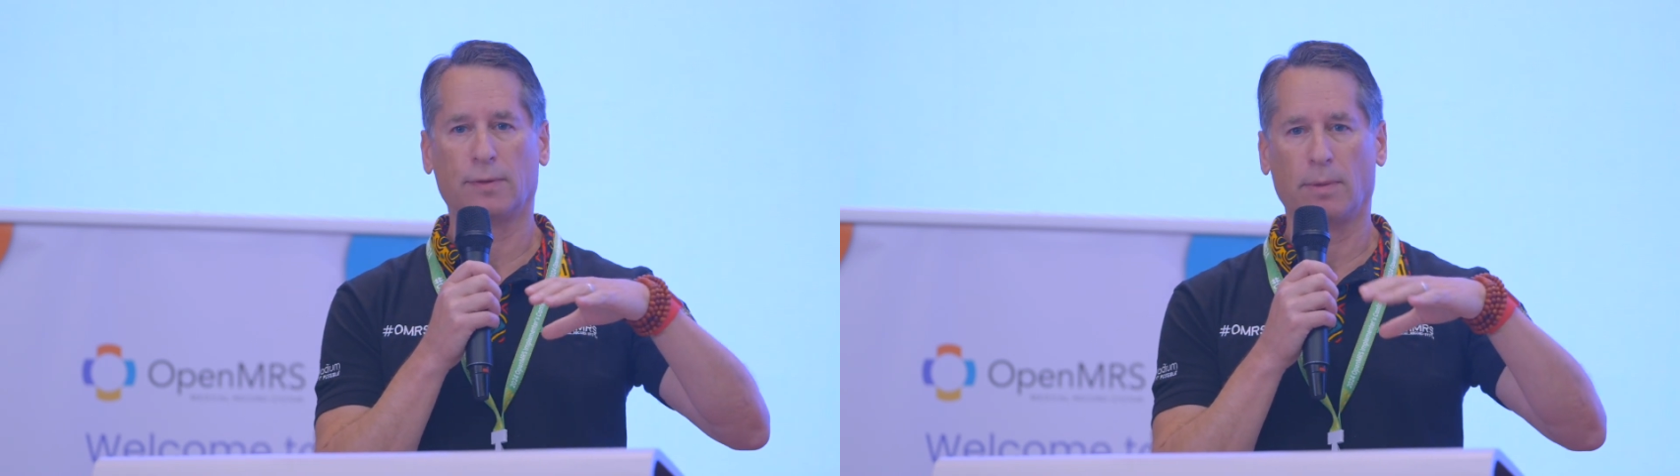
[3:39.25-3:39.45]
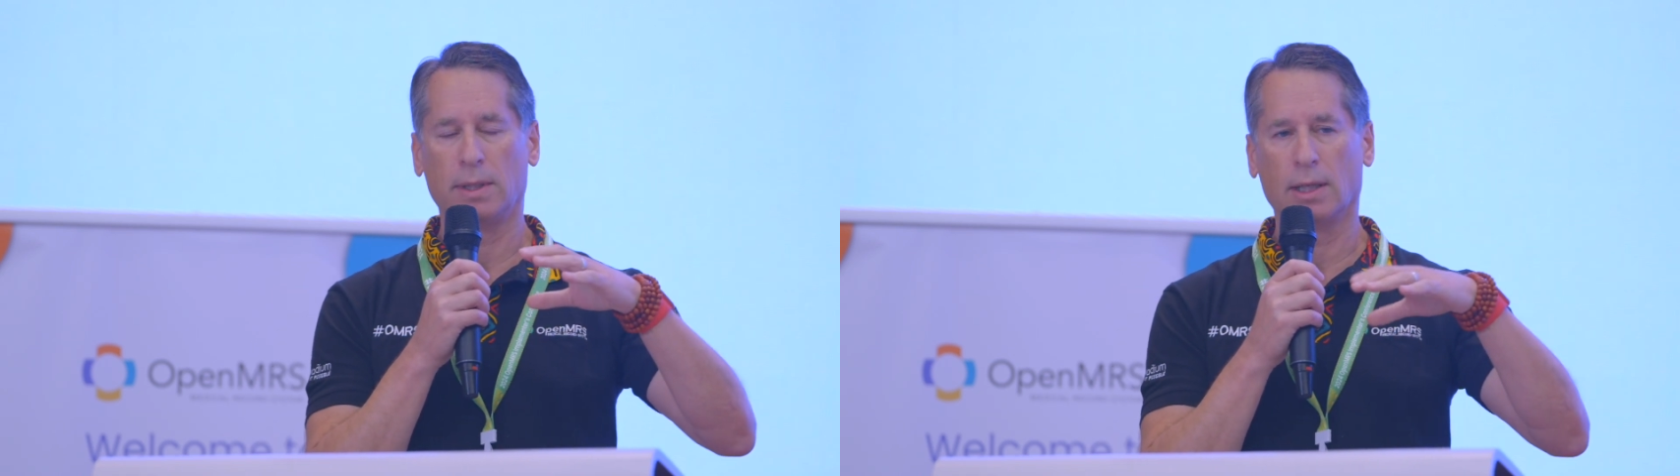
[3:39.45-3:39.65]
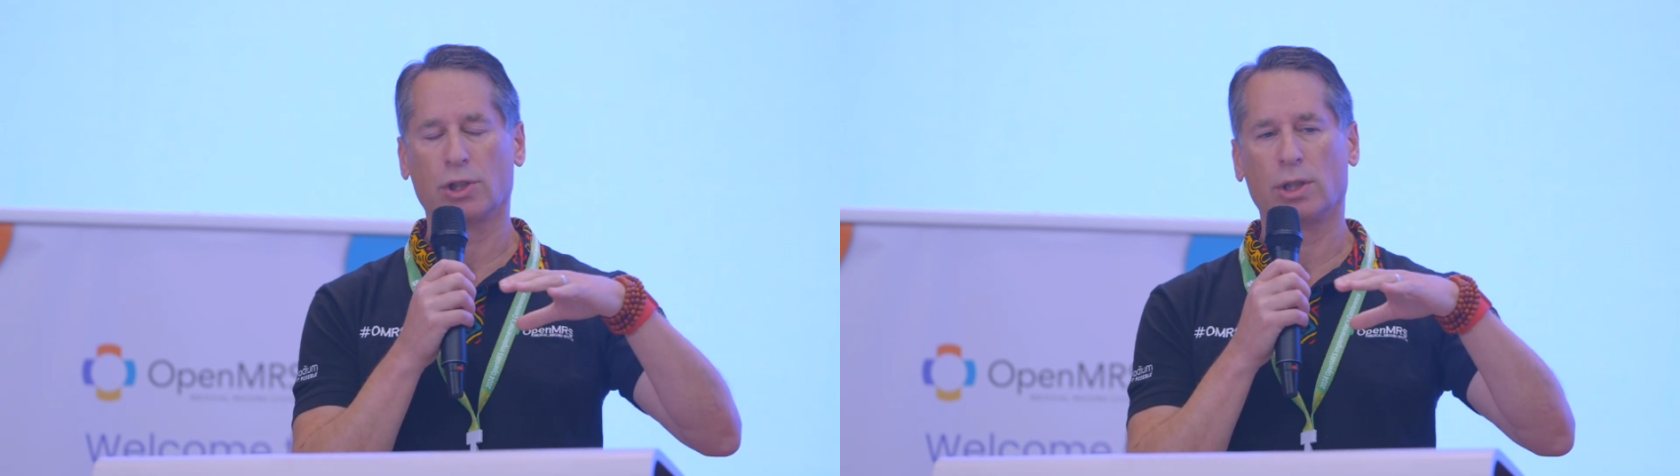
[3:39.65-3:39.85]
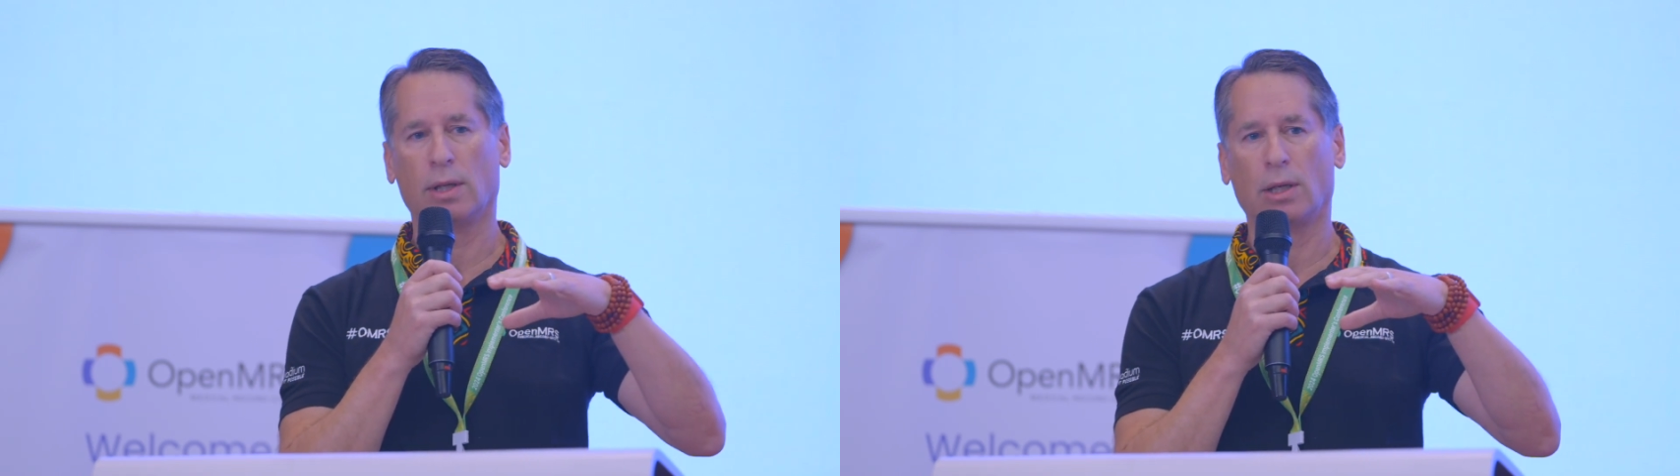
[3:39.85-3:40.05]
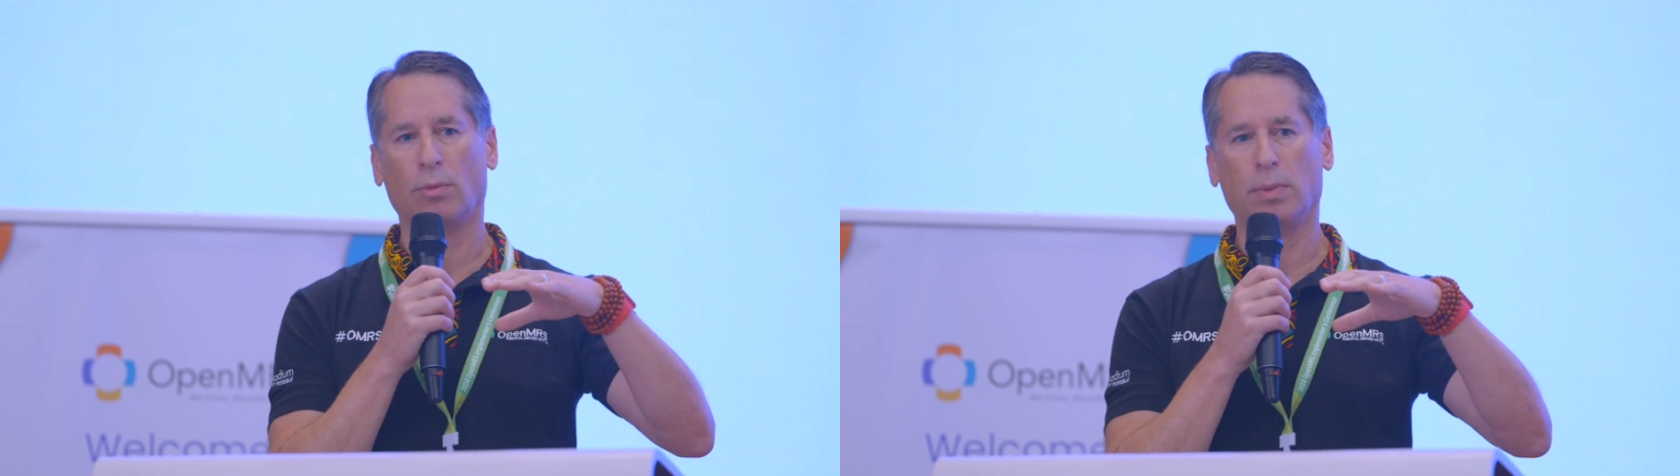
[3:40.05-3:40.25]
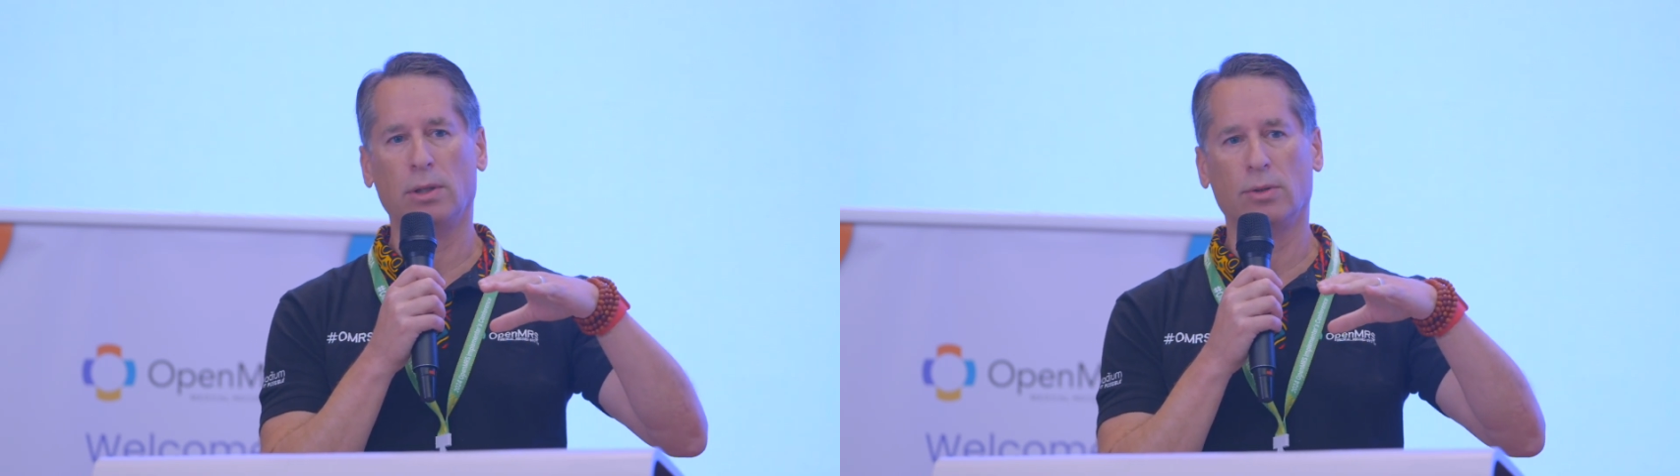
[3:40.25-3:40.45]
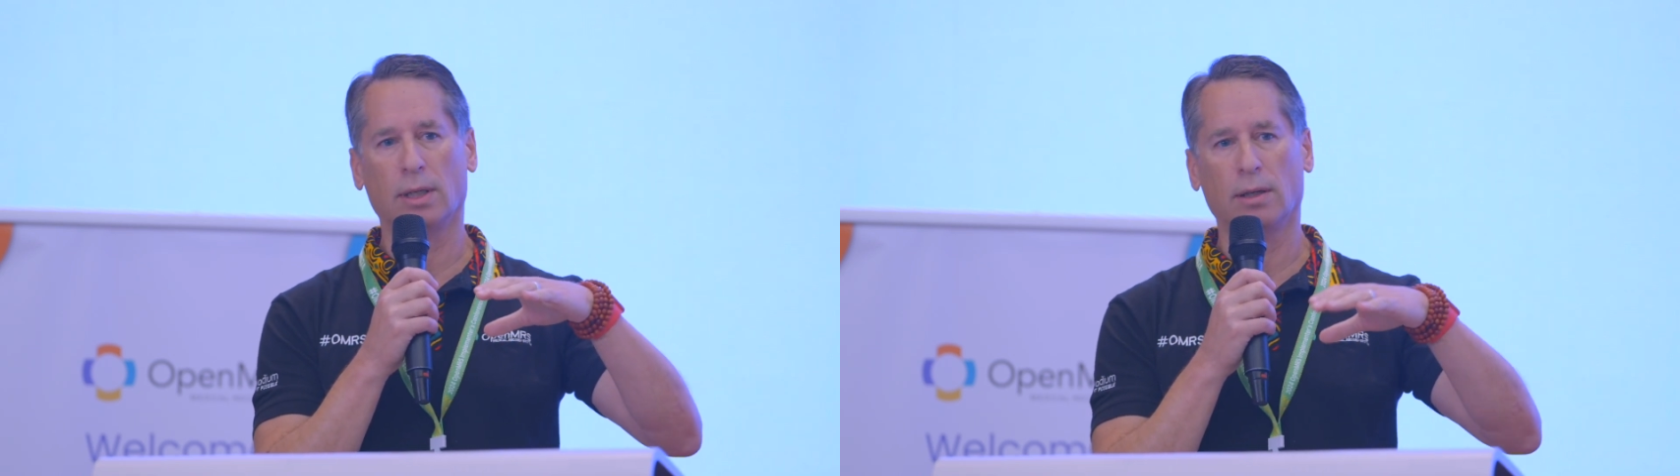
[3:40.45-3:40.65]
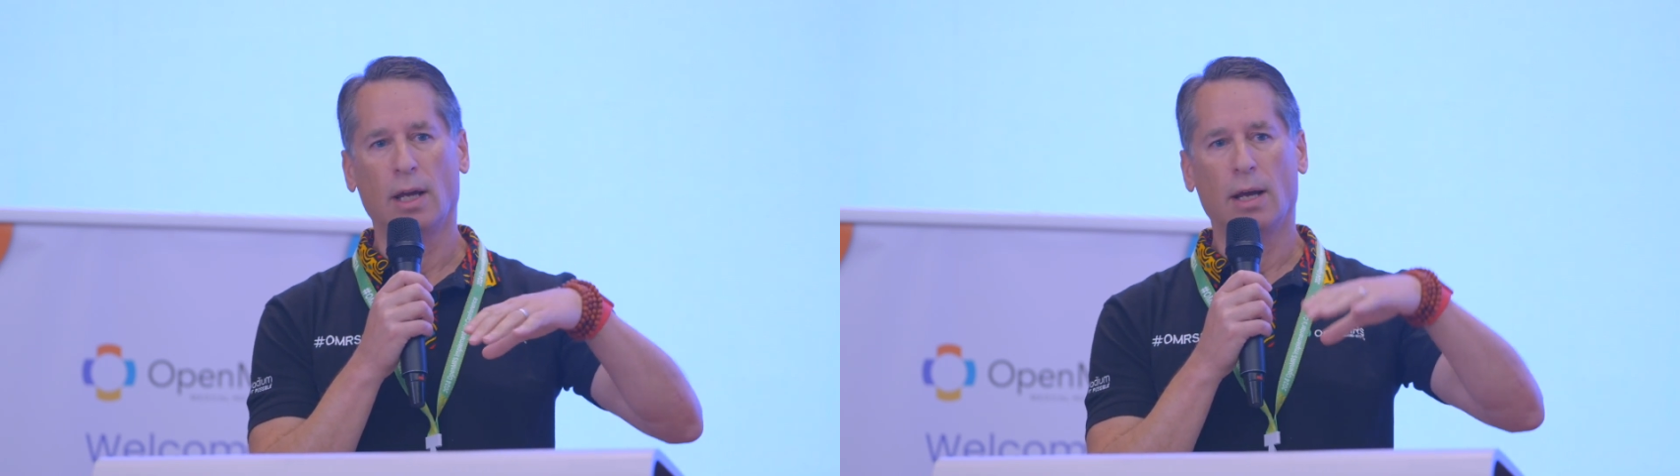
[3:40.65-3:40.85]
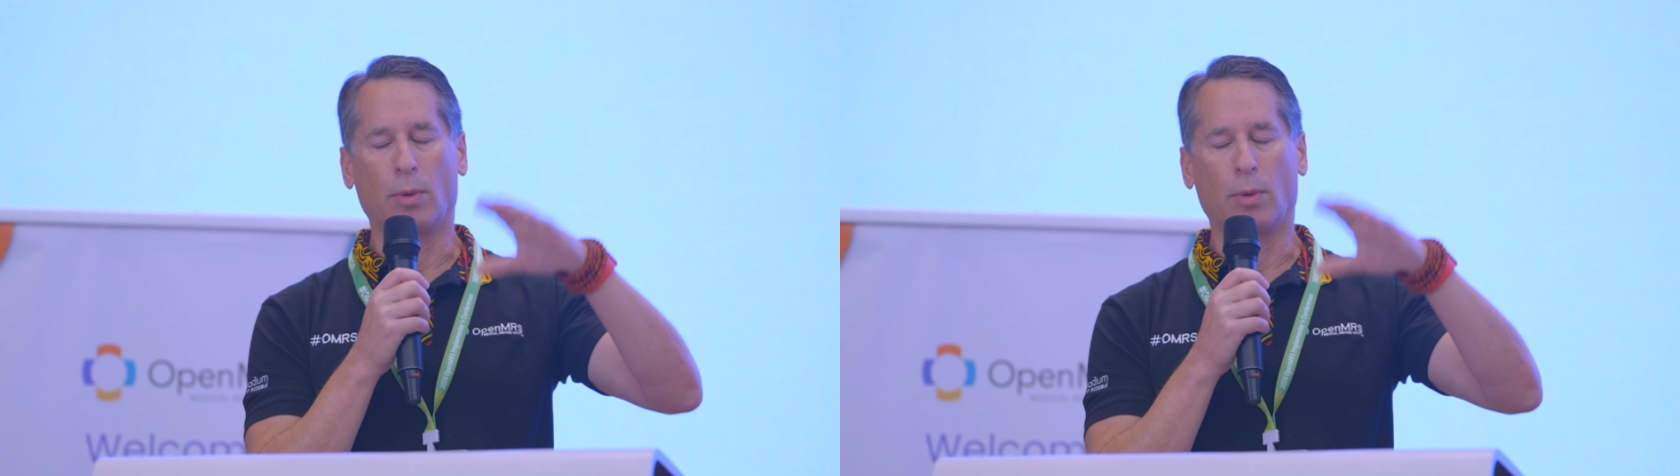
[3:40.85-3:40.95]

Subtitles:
from the dictionary that we'll be using,